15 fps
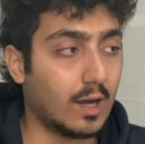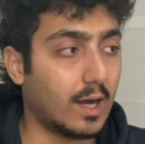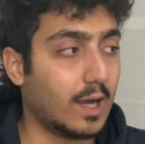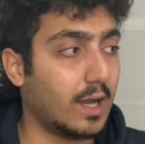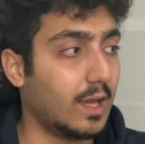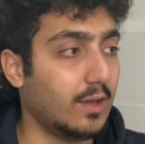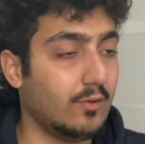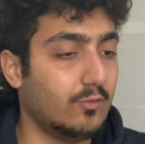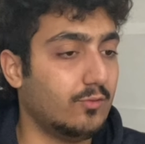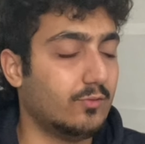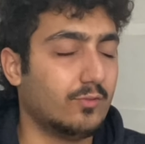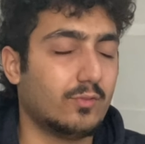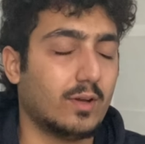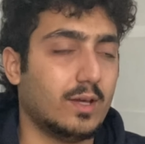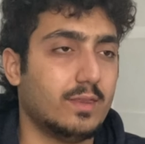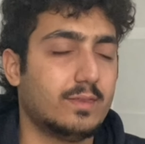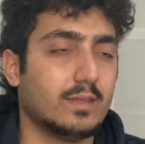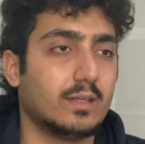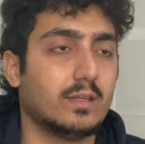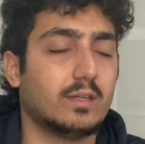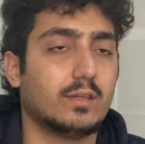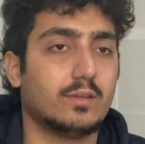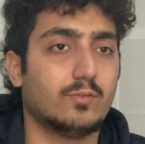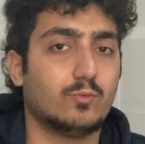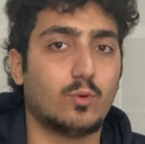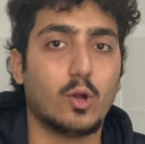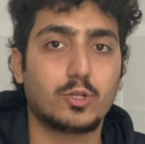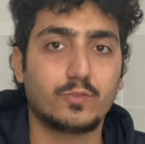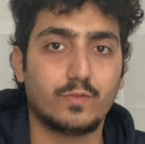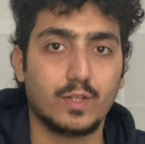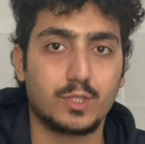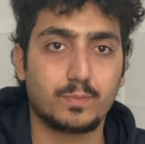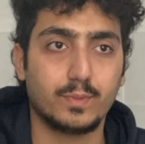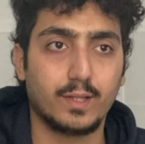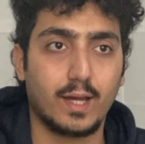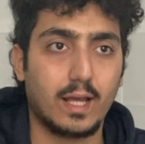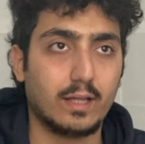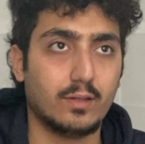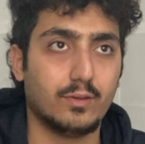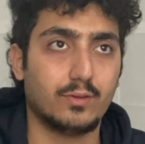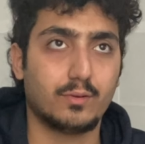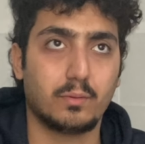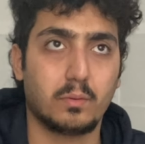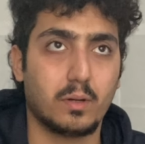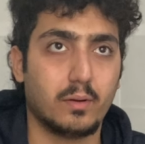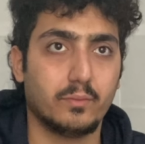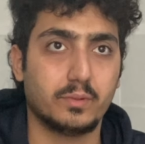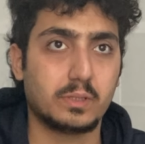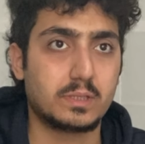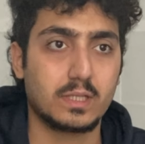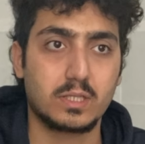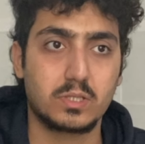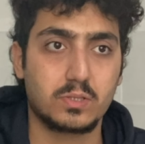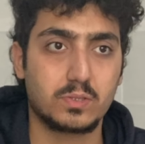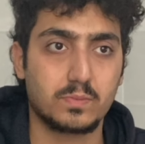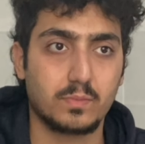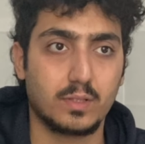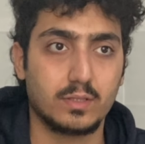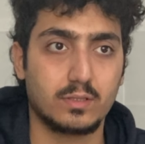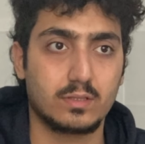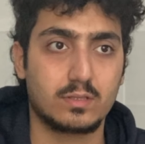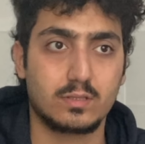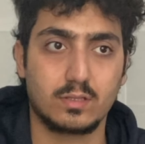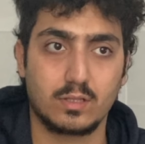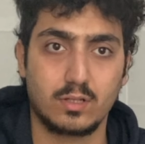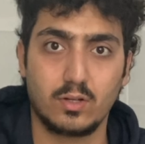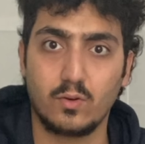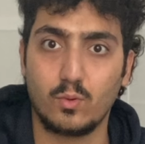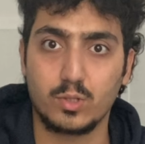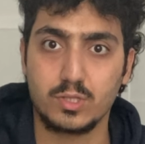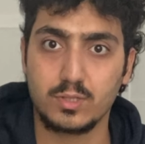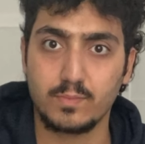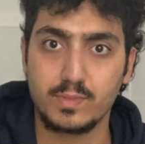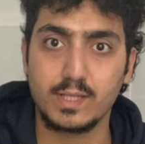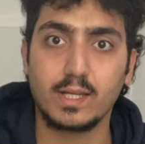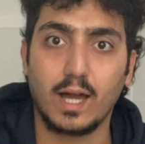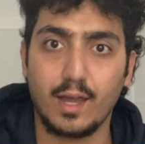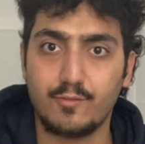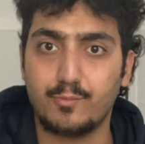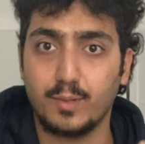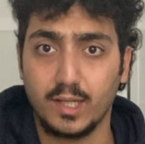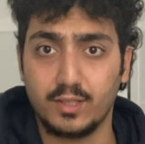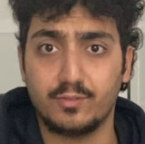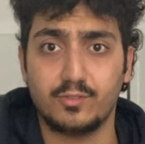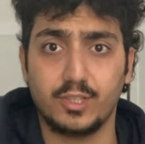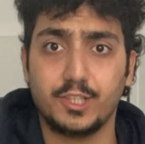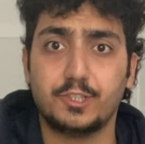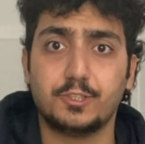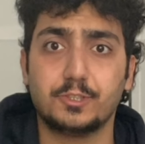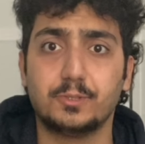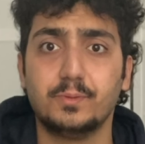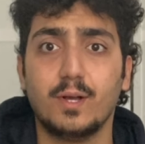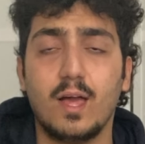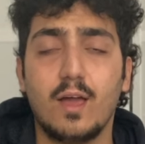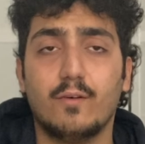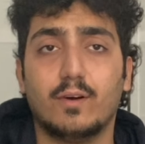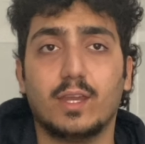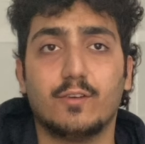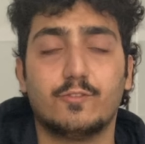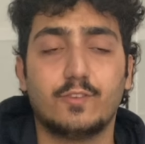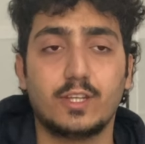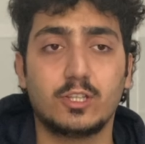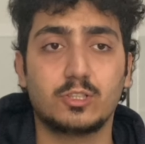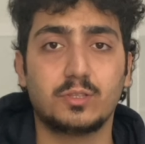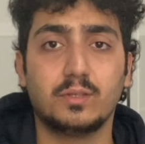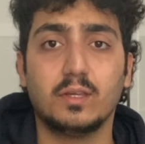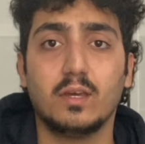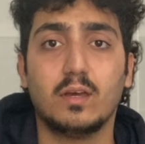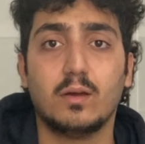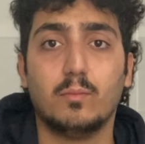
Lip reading: I think, watched Fishman Island around 6 months ago or something. I've made a video when I finished it.